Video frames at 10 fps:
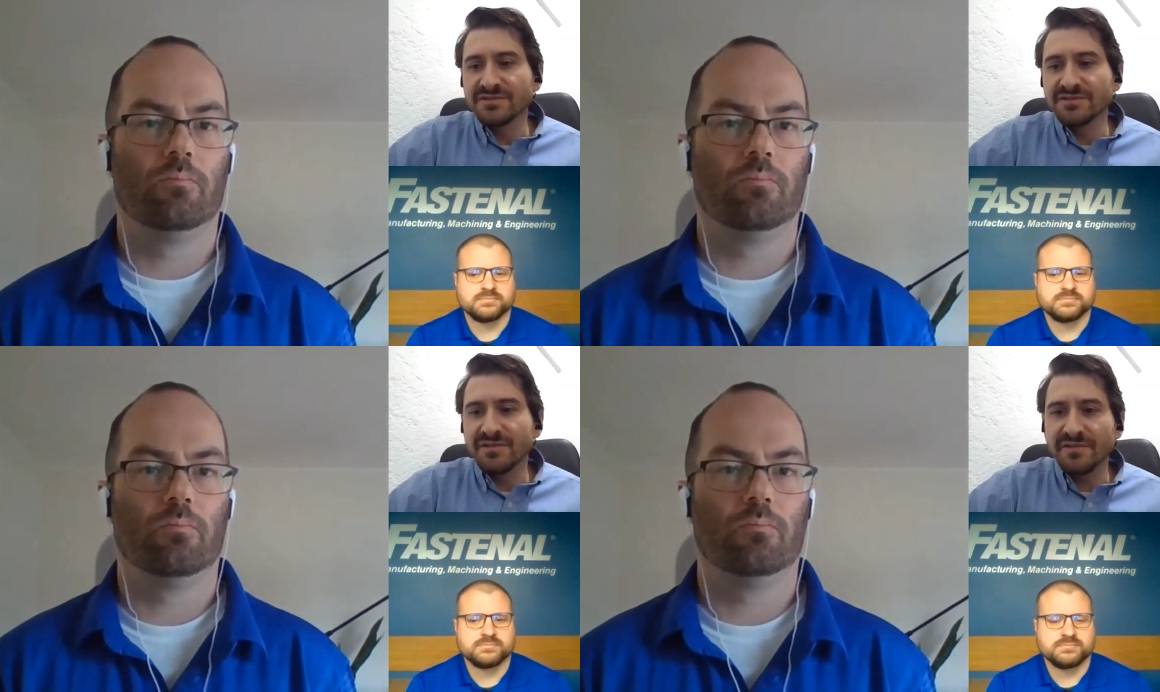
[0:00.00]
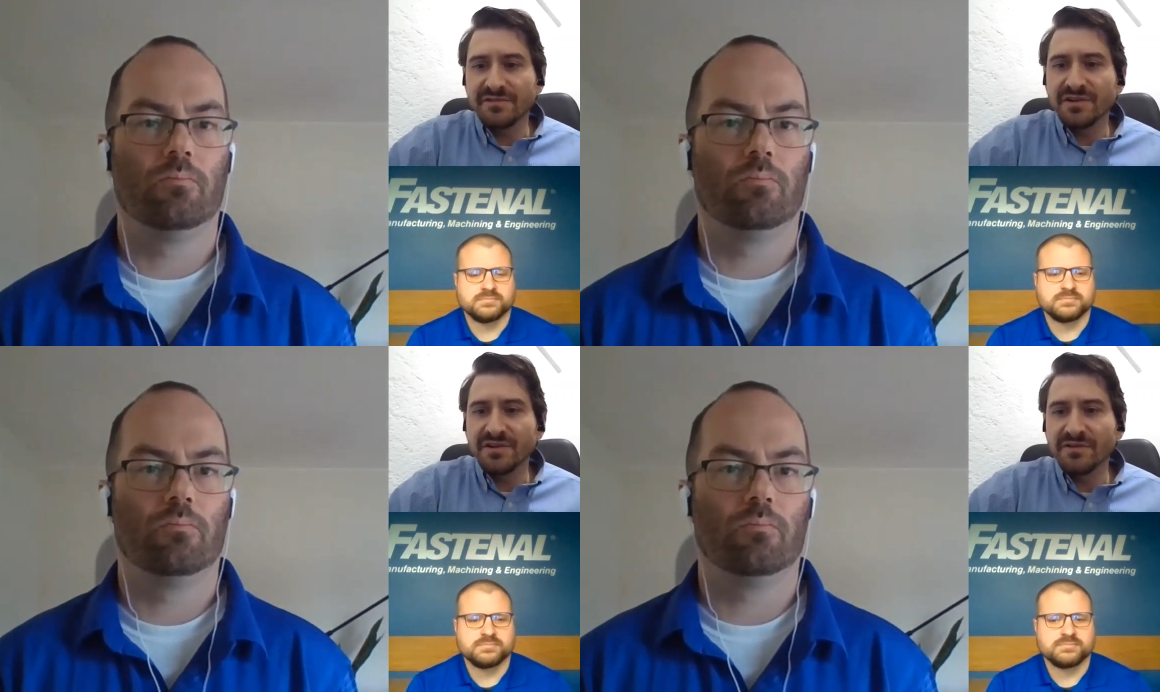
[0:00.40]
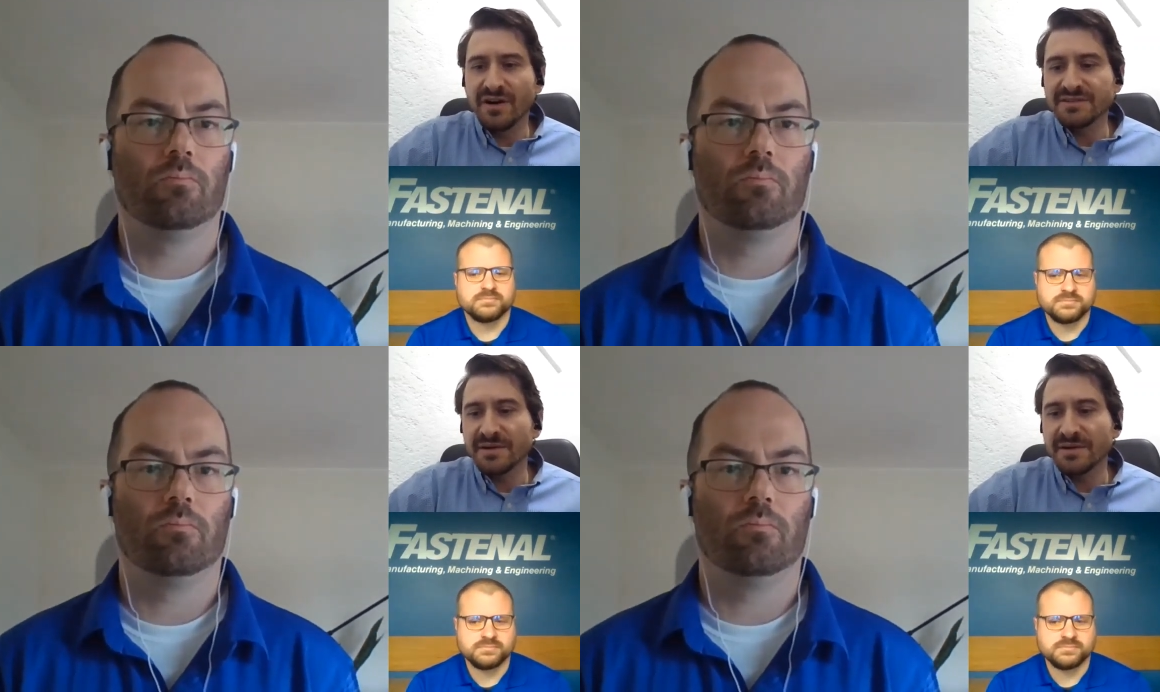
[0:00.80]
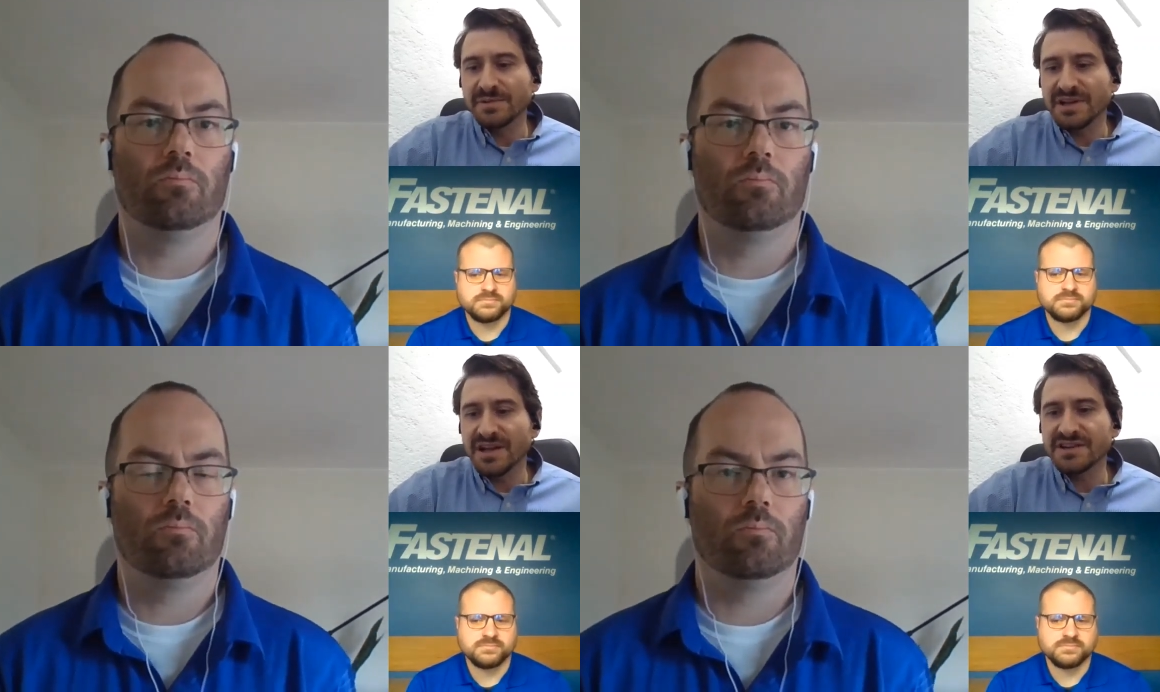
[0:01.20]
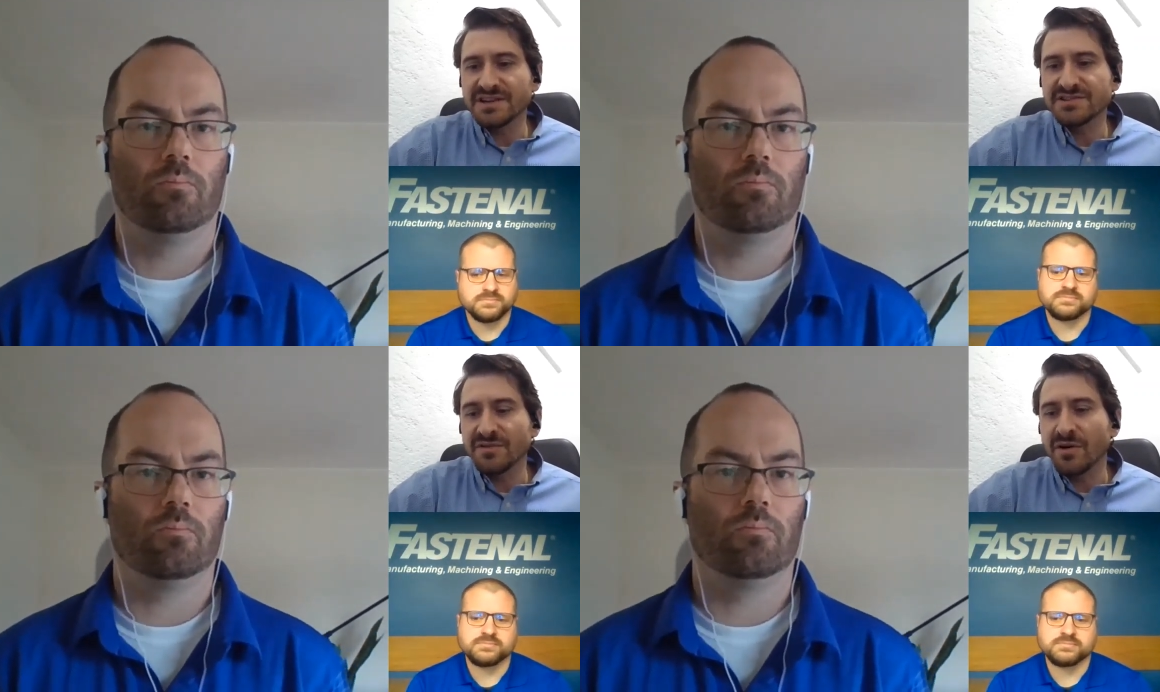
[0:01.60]
Speaker 1: to review the
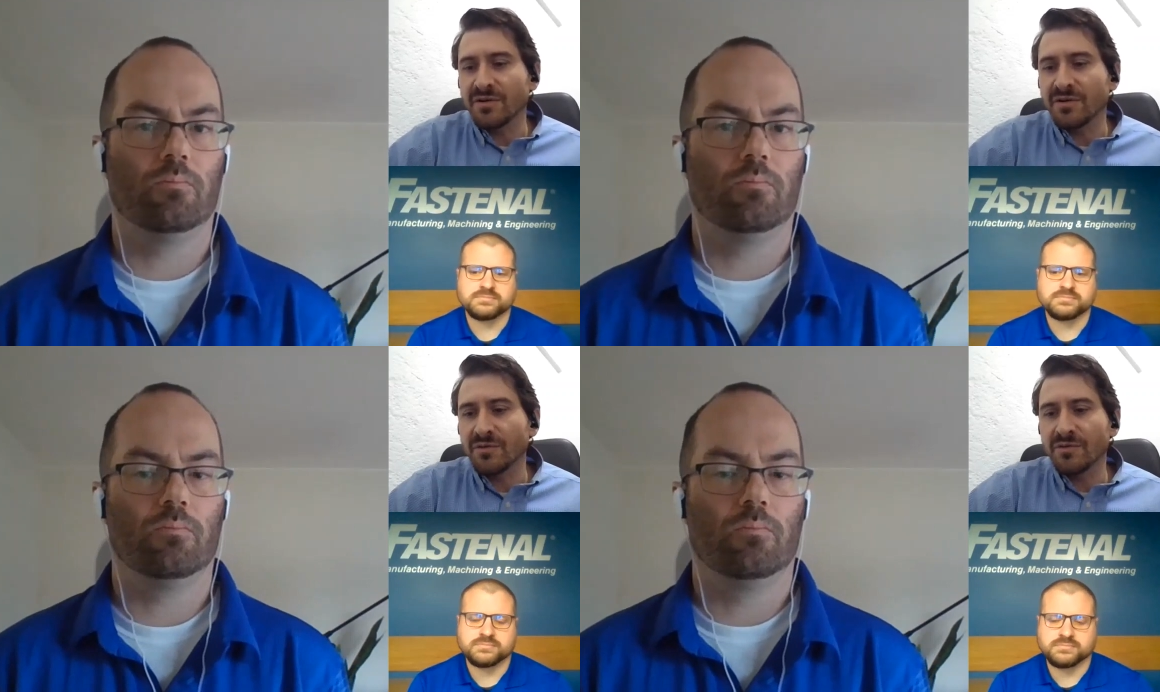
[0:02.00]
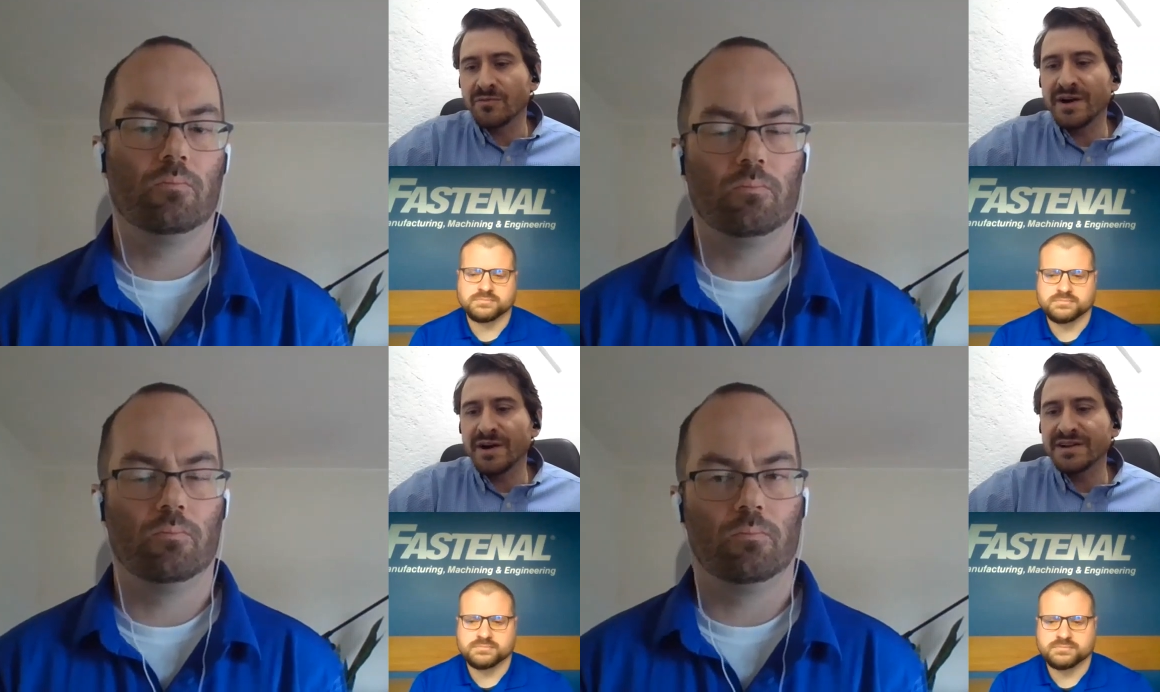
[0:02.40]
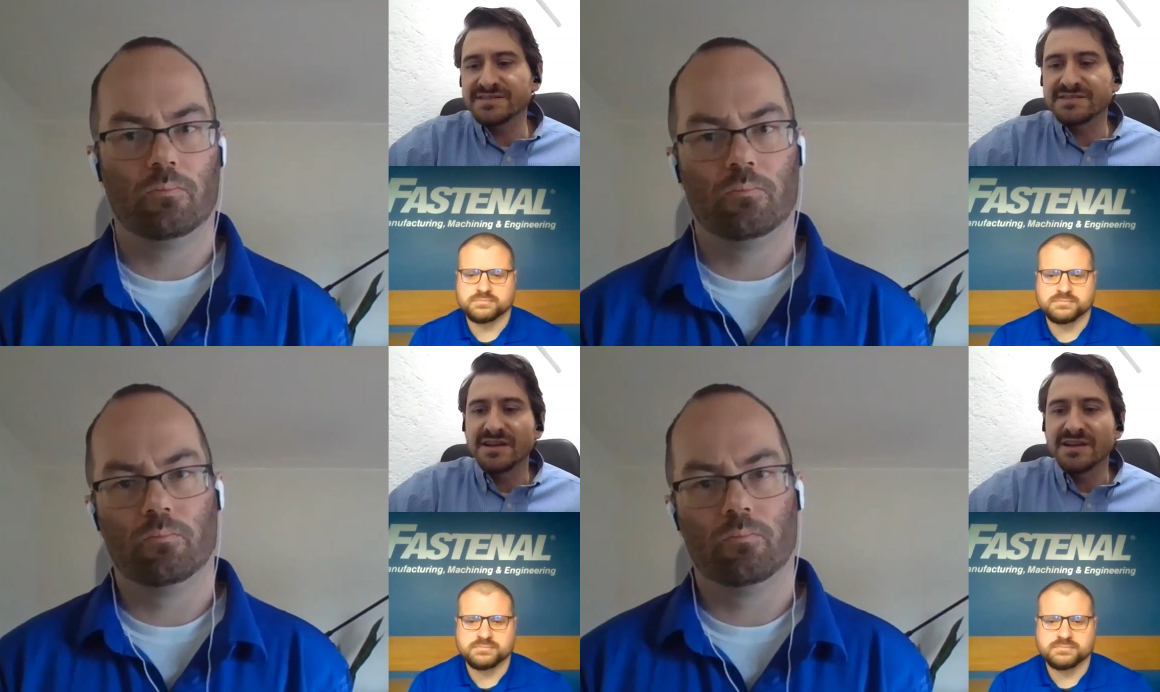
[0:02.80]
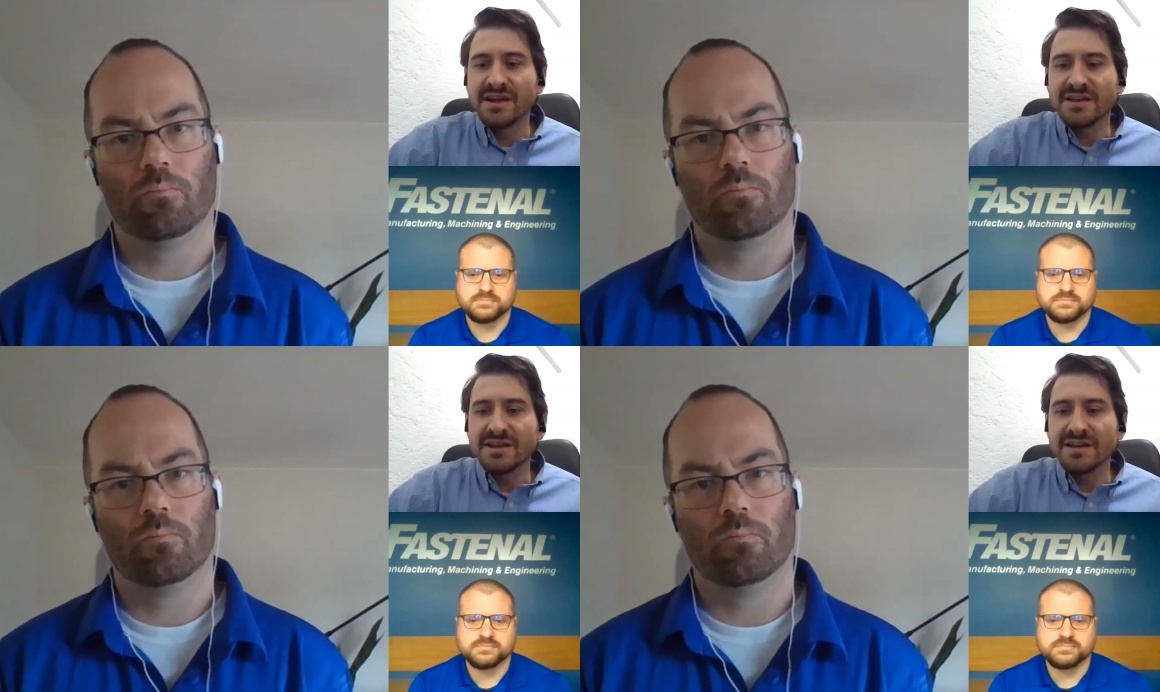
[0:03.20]
application or, or what is